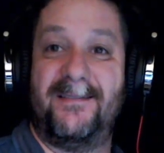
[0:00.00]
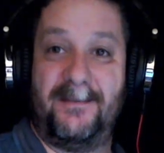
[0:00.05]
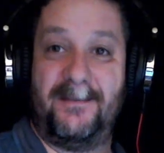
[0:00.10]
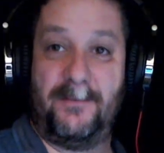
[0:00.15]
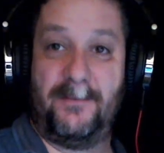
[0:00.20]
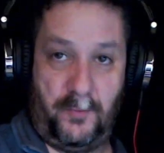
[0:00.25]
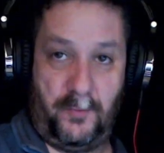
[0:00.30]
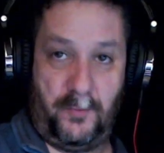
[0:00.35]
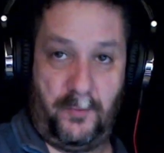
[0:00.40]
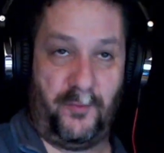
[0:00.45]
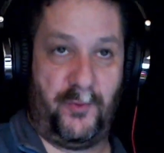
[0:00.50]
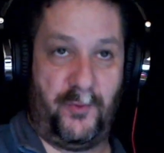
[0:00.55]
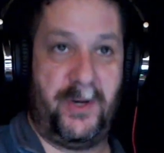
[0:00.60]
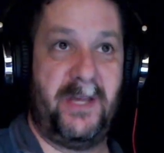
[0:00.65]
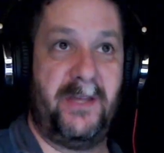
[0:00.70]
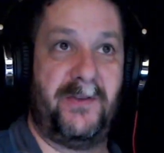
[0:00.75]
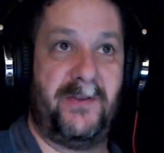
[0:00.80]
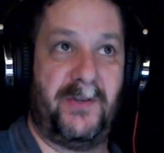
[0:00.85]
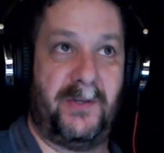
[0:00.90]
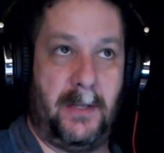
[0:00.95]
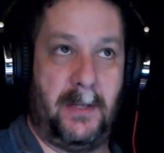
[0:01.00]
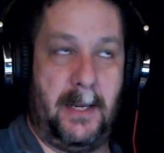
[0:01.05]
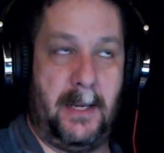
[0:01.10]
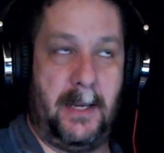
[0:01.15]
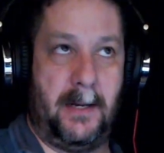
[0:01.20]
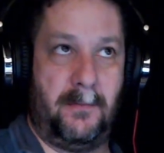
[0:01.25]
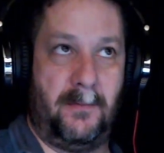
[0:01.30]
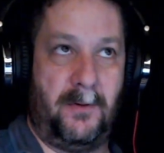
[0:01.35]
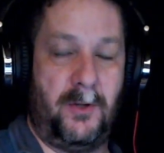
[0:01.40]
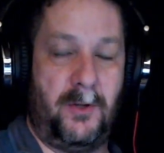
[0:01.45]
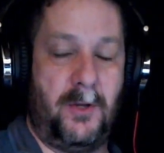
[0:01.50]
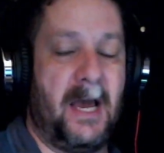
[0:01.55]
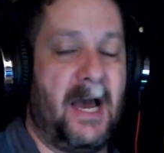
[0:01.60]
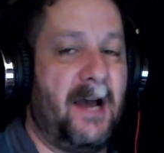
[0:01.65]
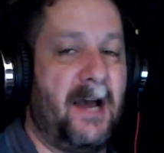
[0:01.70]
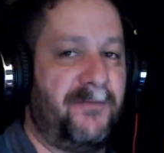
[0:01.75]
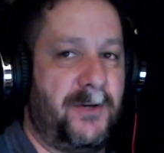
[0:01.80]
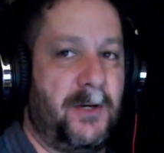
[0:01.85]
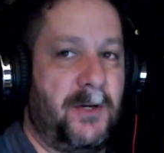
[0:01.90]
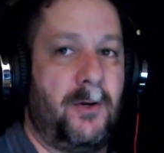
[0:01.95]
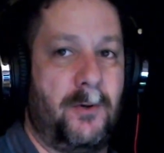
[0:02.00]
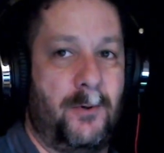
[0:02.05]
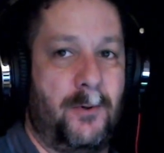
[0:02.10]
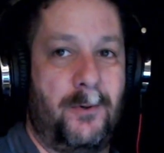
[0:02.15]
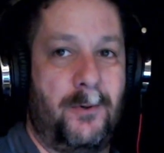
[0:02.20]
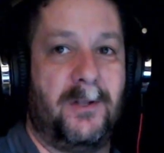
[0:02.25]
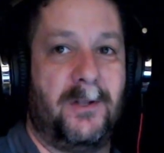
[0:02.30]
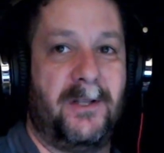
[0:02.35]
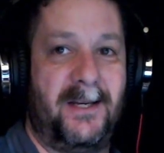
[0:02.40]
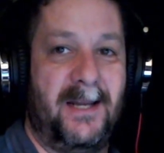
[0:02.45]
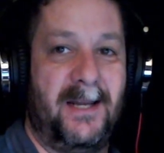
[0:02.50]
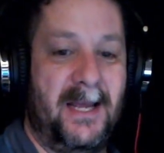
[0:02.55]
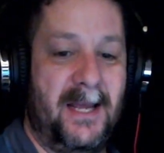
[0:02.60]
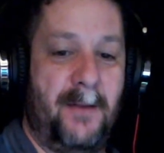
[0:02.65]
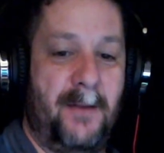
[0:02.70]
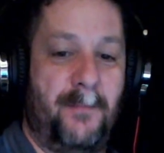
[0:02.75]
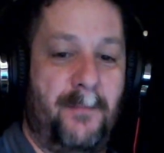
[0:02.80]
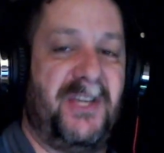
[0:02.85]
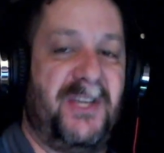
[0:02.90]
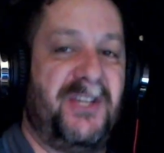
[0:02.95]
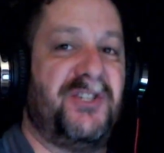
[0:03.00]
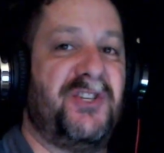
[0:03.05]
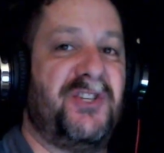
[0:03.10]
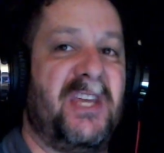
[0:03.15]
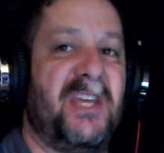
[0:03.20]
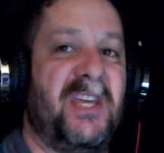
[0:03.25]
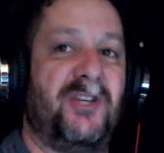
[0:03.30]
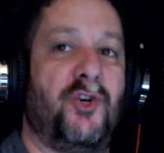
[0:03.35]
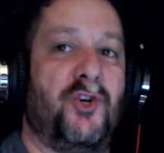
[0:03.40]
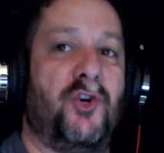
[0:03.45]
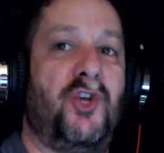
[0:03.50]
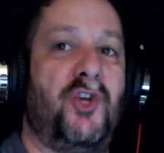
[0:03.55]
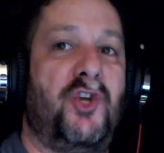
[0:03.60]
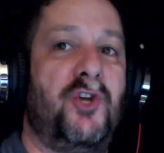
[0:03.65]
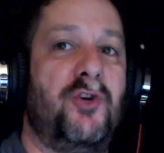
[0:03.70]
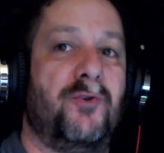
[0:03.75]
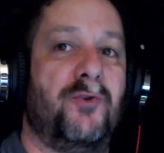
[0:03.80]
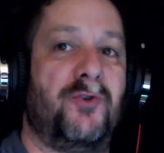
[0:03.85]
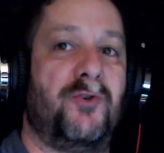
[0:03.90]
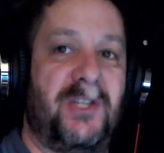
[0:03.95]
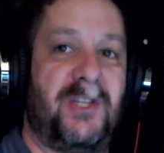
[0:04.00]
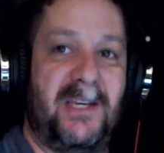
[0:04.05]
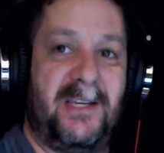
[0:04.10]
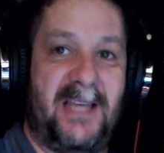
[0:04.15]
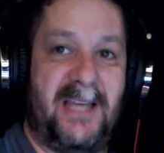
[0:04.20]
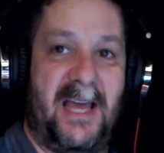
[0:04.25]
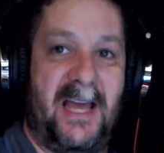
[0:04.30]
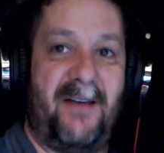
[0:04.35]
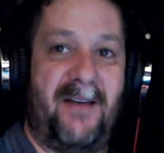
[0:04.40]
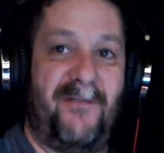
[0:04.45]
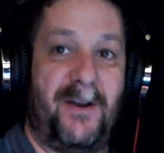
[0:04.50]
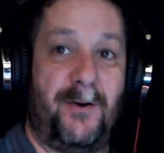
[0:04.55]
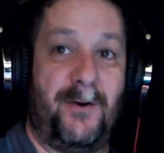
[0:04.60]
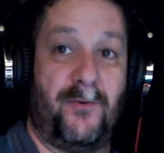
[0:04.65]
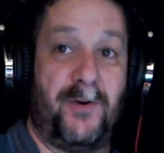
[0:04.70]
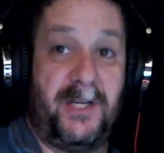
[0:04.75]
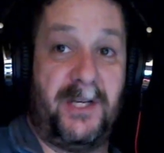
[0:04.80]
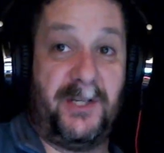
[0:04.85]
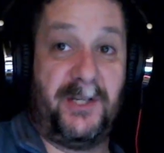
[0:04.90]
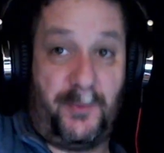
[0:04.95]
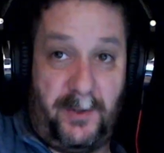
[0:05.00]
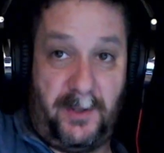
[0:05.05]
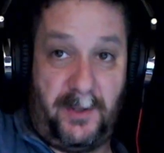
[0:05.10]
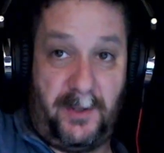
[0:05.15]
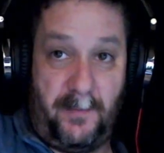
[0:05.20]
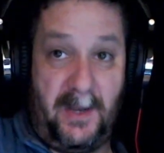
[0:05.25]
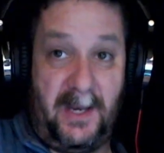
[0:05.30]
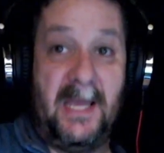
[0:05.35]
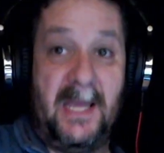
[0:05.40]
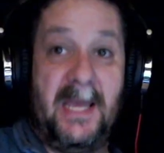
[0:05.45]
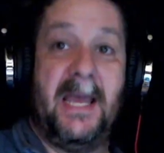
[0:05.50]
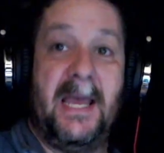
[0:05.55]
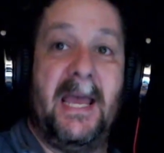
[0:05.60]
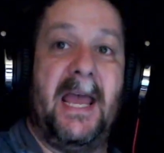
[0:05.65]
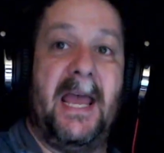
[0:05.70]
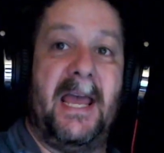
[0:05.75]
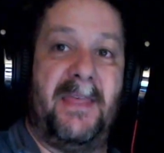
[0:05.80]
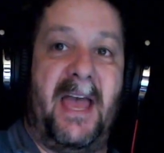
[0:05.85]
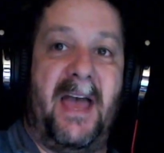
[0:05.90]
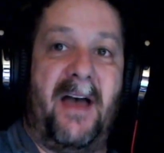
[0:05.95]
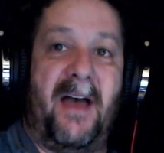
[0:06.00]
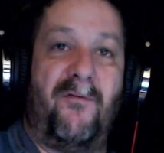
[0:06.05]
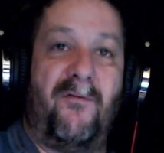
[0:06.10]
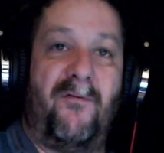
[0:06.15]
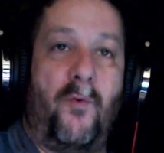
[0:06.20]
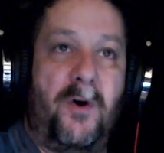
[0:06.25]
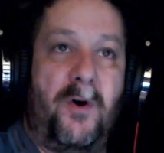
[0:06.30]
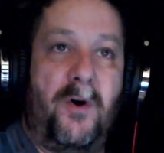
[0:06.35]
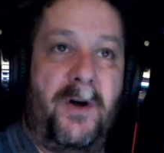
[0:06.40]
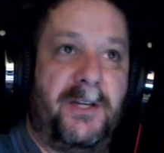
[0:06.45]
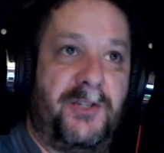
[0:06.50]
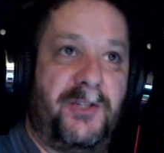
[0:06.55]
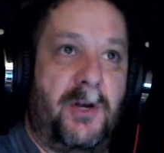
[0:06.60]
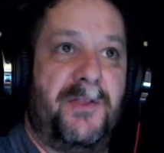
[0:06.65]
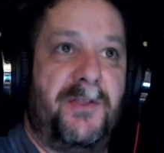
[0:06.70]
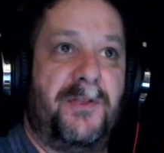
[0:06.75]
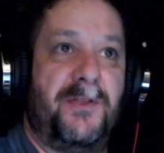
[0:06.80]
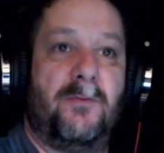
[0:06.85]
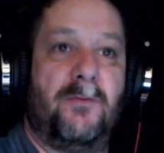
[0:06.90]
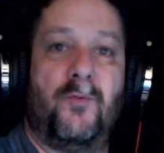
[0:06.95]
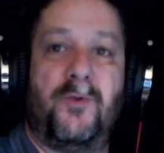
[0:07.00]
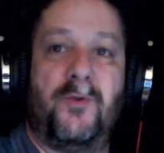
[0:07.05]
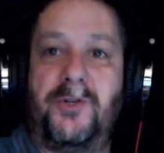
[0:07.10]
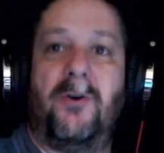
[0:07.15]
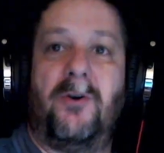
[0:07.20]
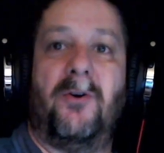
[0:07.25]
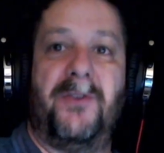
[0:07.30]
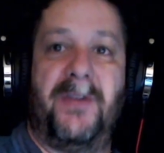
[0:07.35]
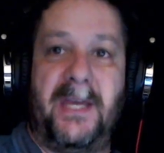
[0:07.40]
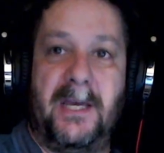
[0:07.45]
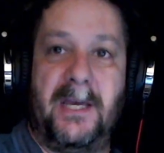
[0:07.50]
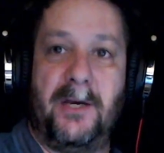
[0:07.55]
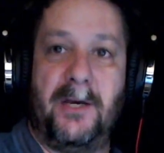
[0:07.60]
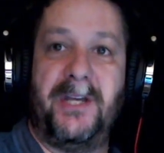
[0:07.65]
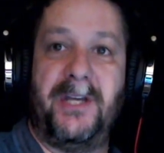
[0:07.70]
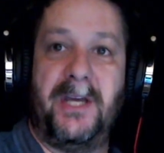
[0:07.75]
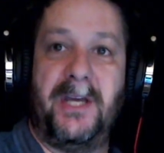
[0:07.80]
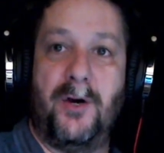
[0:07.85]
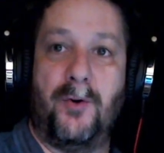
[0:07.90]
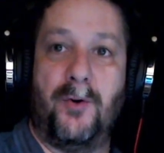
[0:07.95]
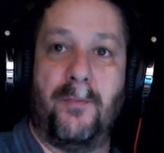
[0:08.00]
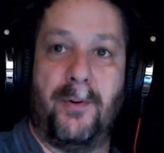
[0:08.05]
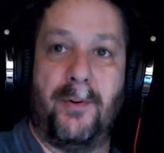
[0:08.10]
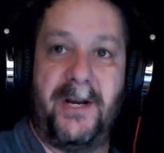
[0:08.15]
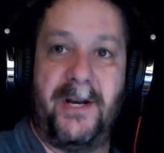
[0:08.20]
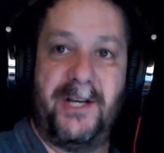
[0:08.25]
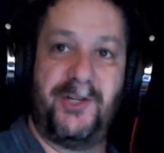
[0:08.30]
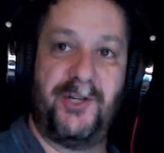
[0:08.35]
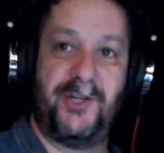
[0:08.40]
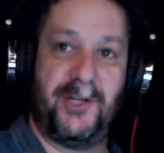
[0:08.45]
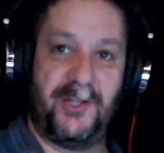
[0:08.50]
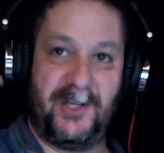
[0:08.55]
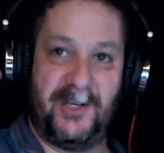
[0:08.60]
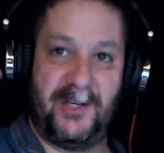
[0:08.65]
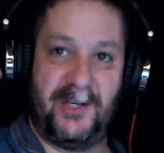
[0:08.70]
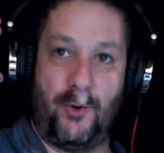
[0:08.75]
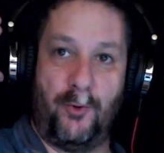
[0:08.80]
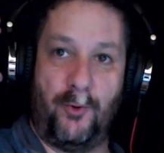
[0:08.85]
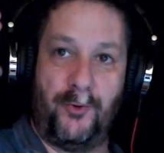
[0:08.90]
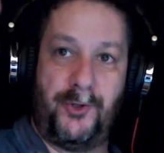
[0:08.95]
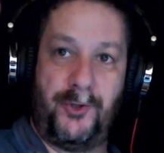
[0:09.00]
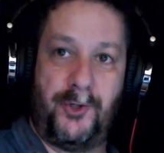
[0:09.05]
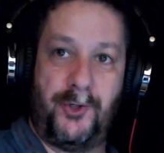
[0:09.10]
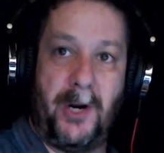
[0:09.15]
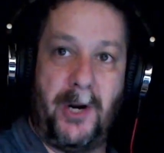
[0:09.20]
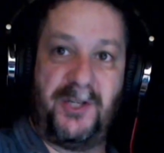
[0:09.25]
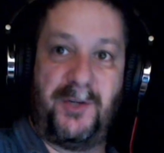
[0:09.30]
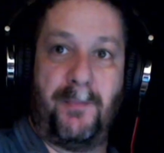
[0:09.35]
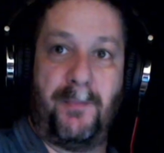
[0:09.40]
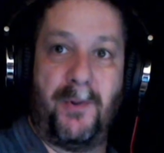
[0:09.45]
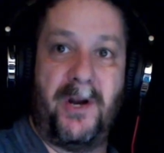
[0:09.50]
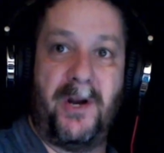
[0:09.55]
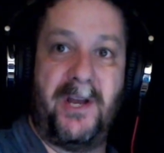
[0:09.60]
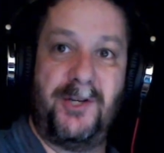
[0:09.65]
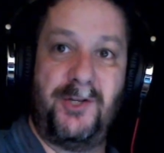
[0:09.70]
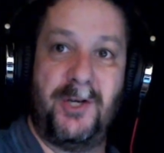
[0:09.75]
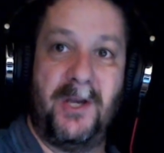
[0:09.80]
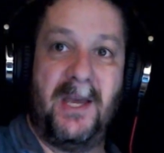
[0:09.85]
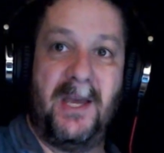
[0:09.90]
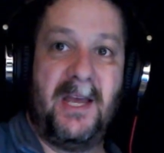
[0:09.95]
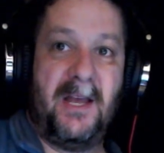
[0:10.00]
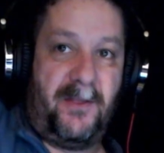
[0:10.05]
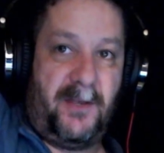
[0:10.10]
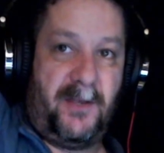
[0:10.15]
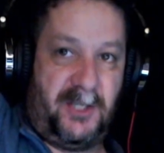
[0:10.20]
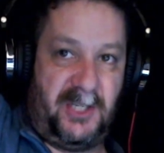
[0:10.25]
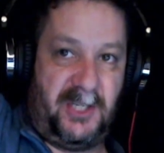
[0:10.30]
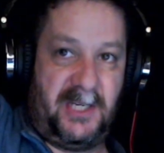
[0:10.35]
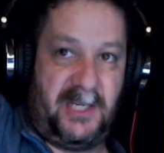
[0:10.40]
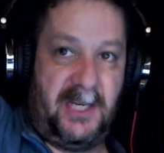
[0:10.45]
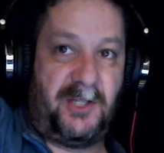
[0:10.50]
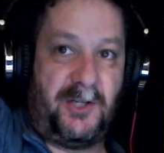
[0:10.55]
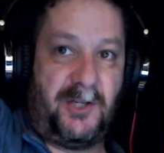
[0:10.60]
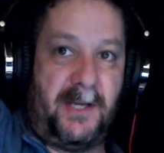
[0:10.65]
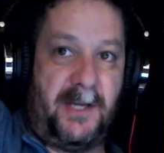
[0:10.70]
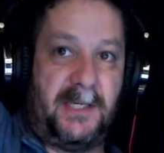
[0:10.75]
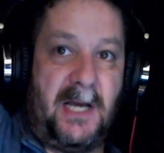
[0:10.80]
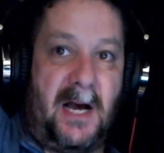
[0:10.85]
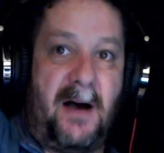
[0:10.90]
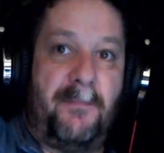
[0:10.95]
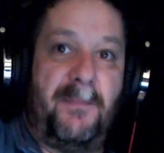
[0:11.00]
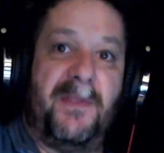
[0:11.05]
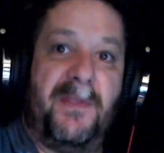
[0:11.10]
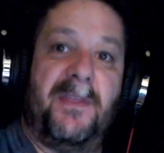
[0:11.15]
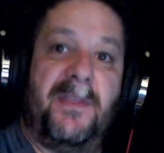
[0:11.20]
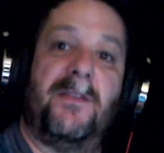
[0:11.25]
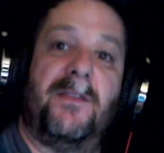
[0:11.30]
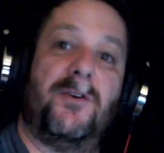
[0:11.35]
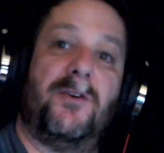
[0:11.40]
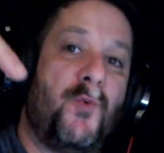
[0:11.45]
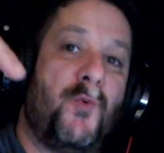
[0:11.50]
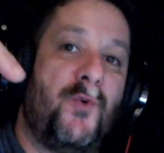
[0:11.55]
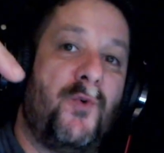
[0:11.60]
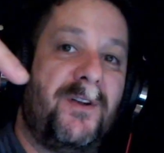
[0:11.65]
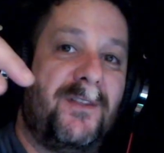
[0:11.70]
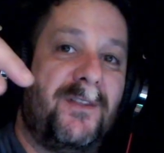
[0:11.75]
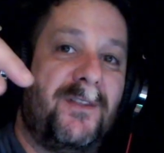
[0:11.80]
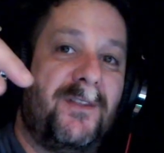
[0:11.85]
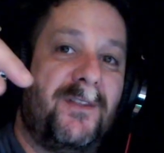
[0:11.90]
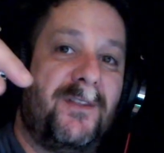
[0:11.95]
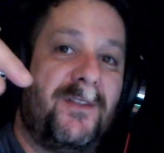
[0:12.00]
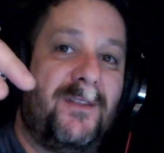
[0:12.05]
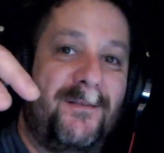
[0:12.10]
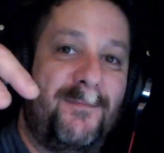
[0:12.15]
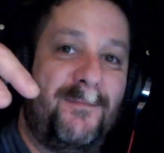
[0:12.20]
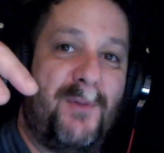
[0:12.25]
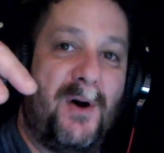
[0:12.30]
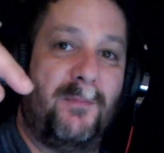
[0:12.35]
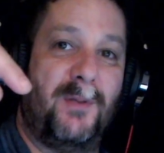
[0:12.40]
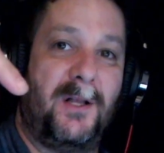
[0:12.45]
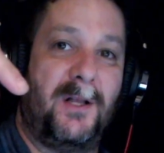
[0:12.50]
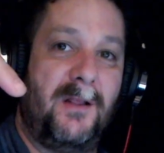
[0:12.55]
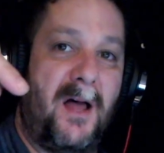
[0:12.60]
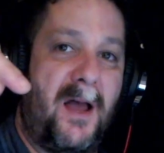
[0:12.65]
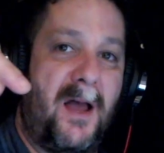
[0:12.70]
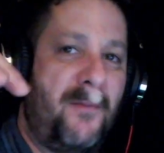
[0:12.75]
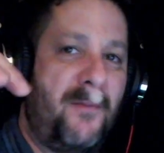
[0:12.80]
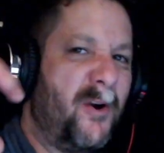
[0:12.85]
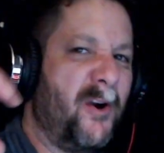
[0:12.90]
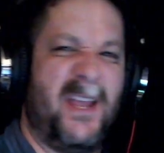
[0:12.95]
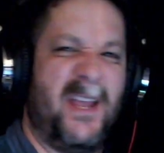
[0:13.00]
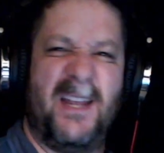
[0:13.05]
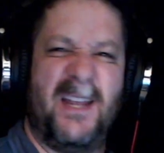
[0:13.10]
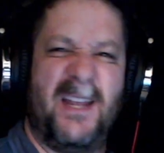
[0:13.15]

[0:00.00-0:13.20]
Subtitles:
wreaths, and you have to Google it, but these things are huge, these Advent wreaths with the big, and they have one, it's on what's called the Hill to Hill Bridge. It's this old truss bridge that sits on top, and then there's one at the public library. And